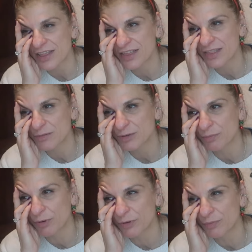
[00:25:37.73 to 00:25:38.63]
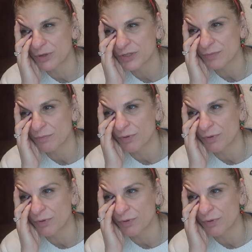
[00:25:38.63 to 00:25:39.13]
I think there was bloopers.